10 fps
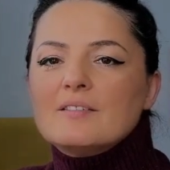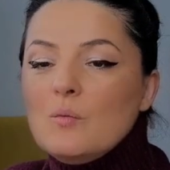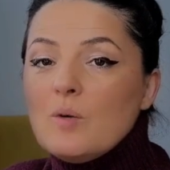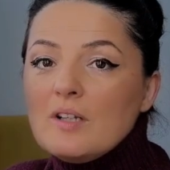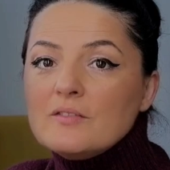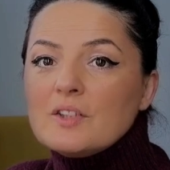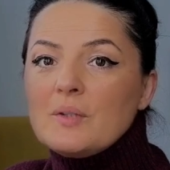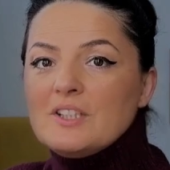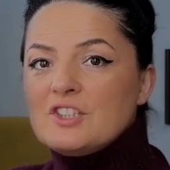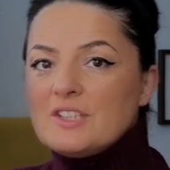One of the
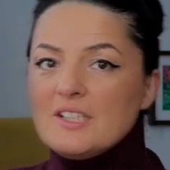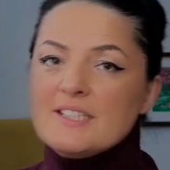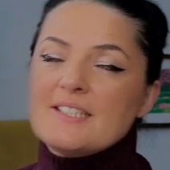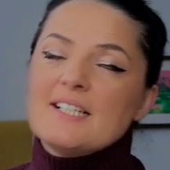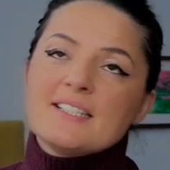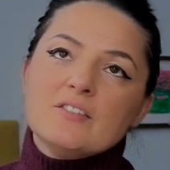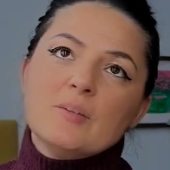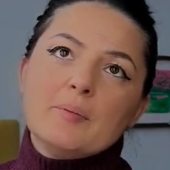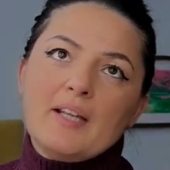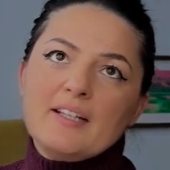questions is, does it
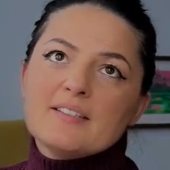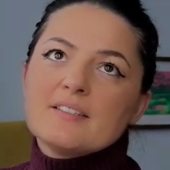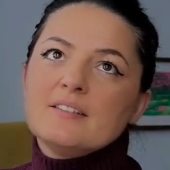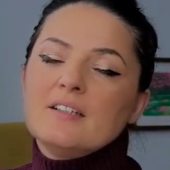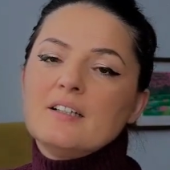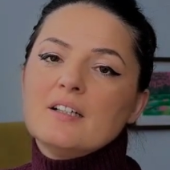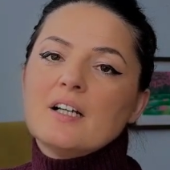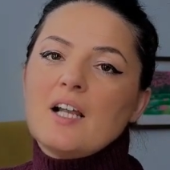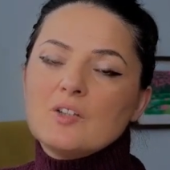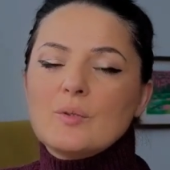replace the
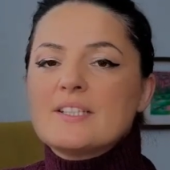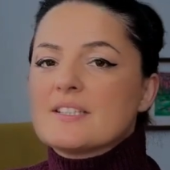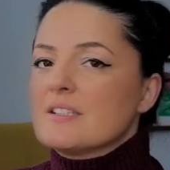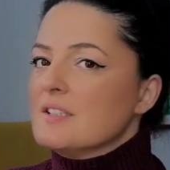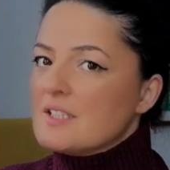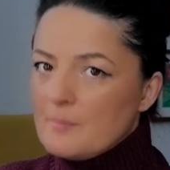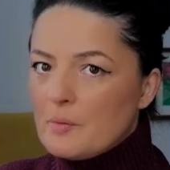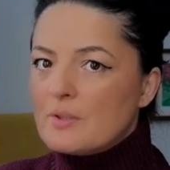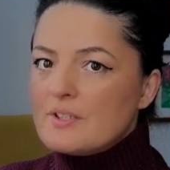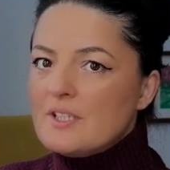Cloudways
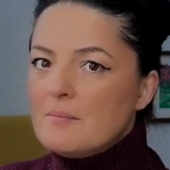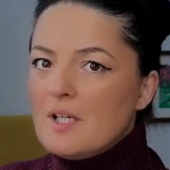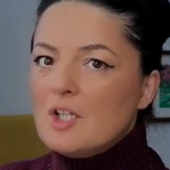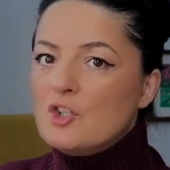support team?